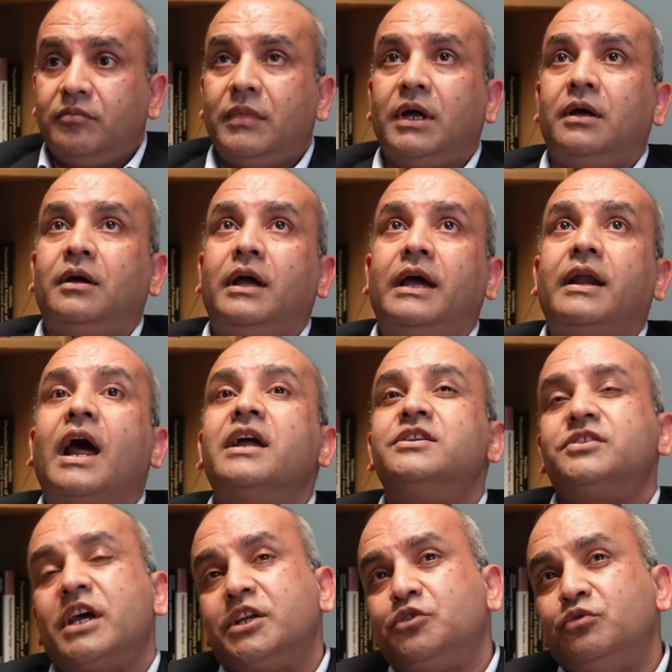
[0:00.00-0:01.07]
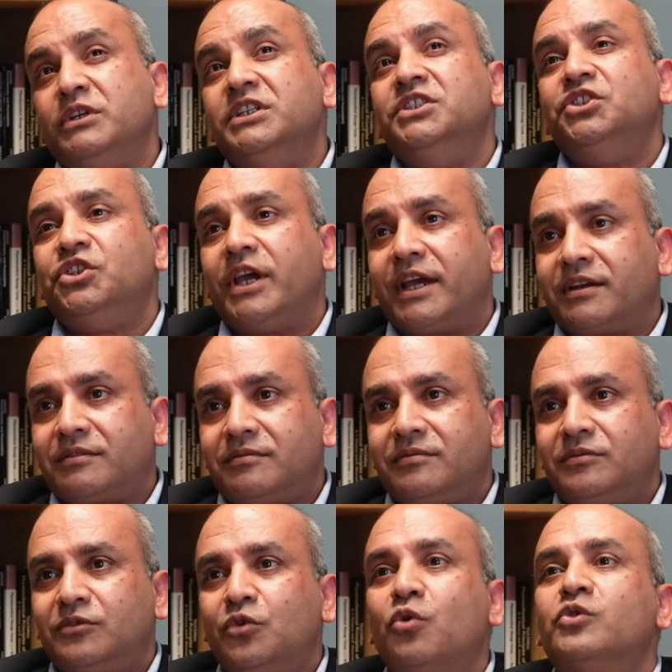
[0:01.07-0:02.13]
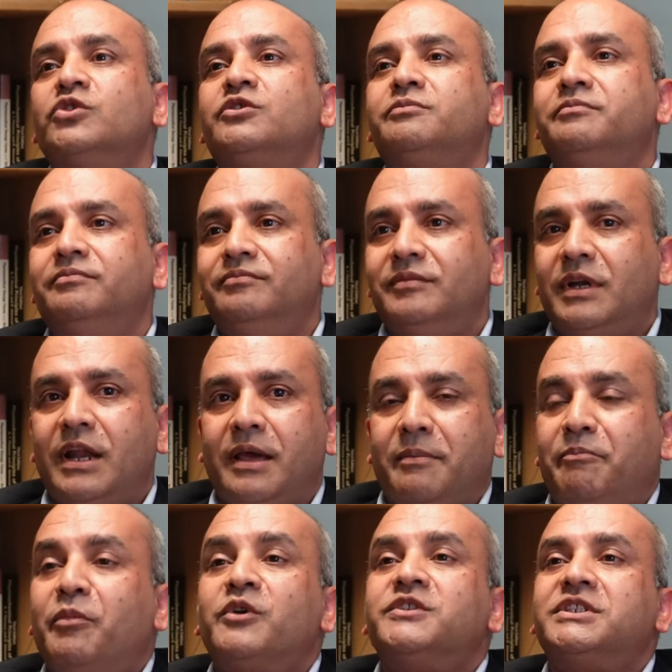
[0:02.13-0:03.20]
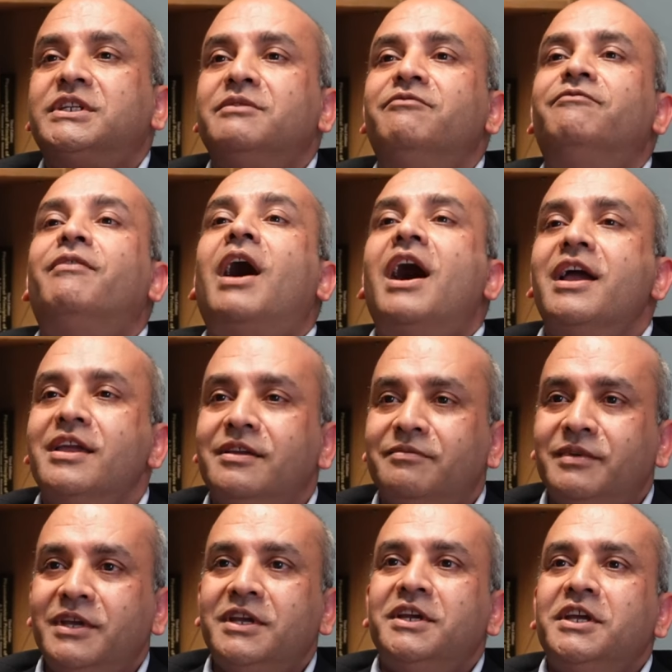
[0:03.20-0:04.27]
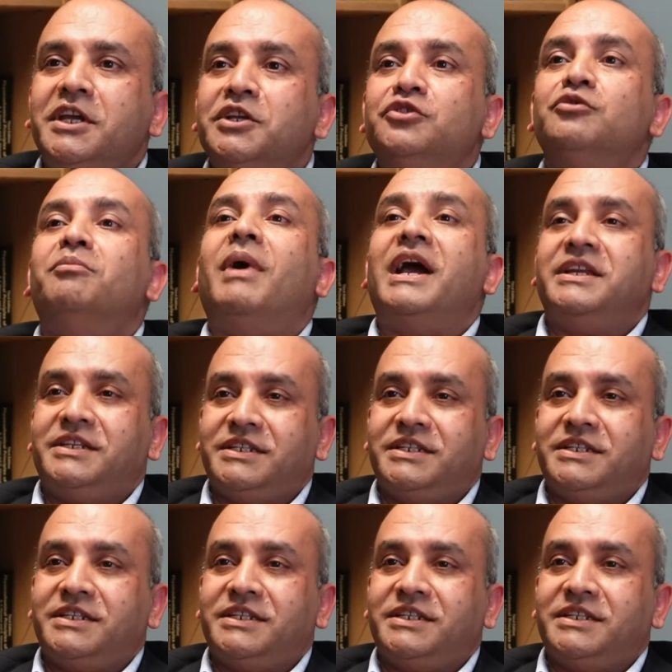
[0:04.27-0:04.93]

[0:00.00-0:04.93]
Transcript: uh, and I try to inject those like positive vibe into my